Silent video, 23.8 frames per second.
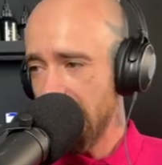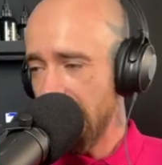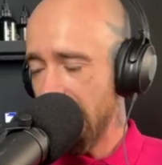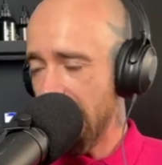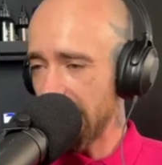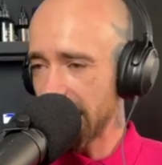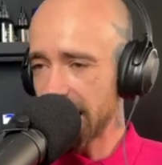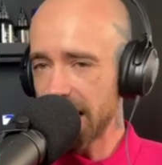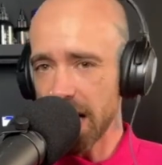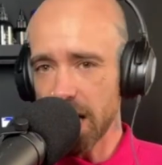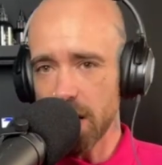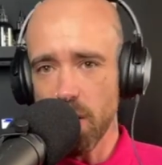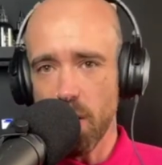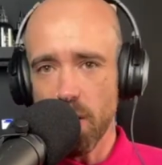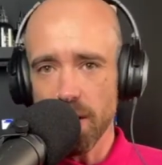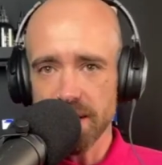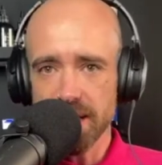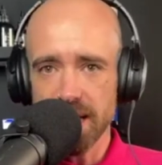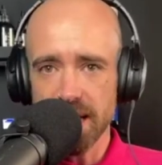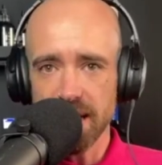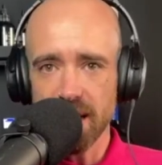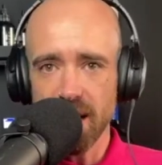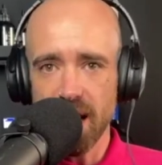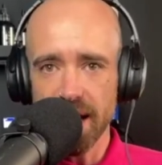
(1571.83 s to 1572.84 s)
and get lost
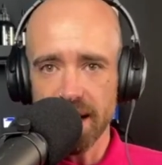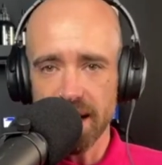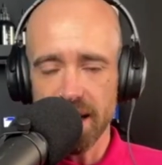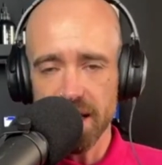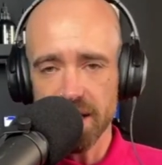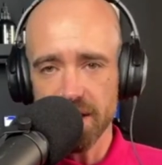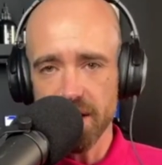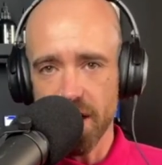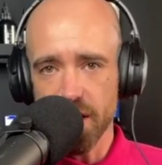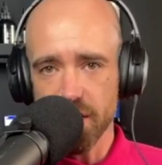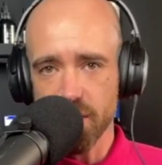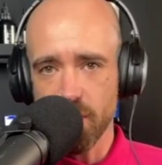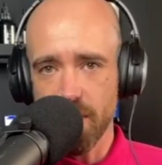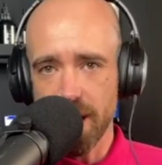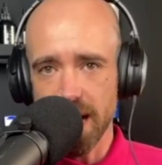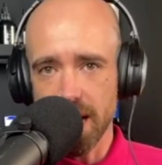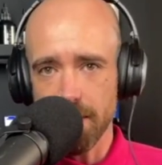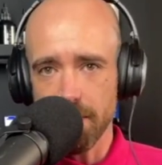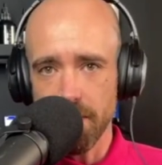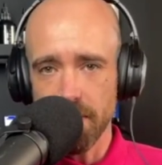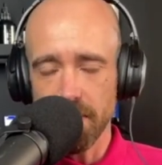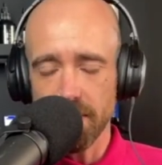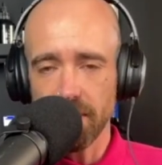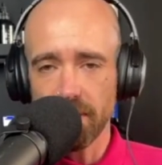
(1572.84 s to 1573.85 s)
in like the industrial
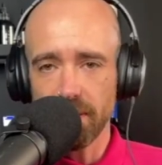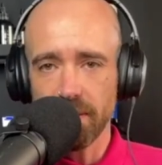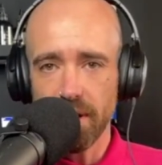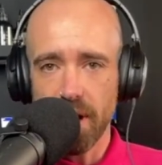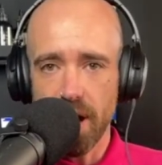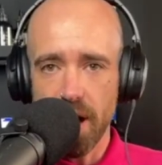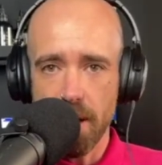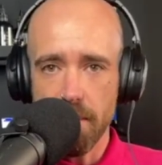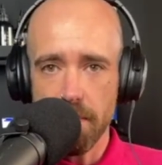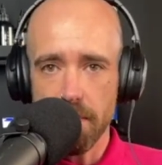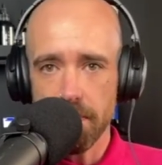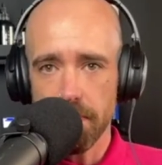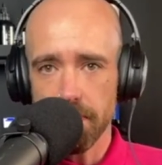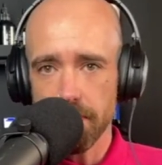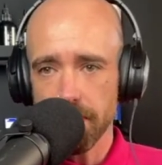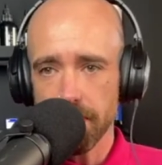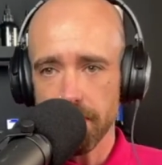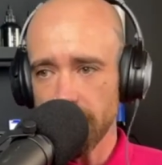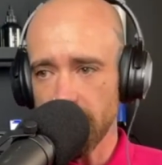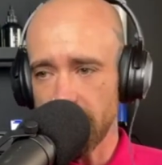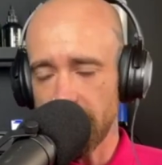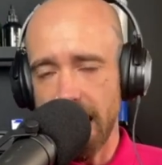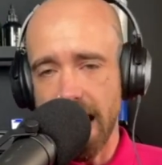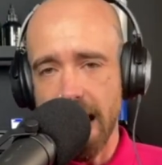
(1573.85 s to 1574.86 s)
elements,
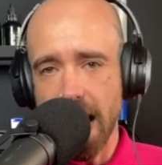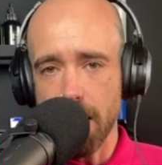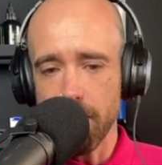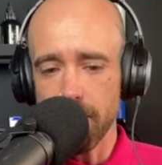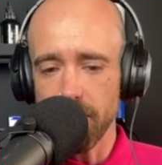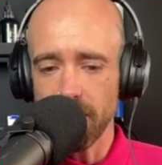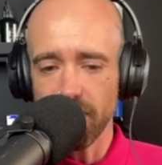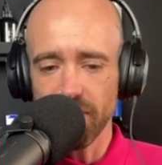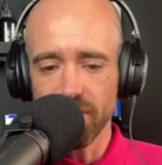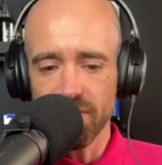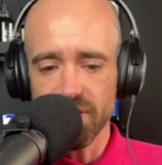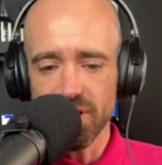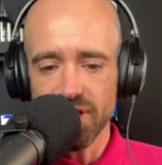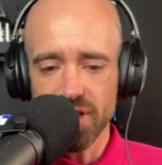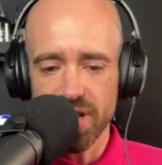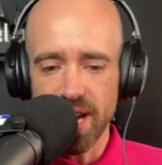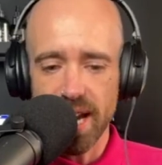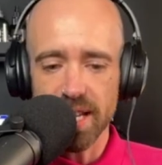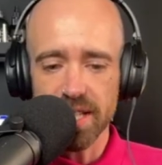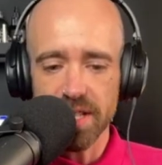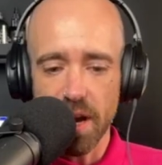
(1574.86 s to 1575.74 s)
the ambience and shit.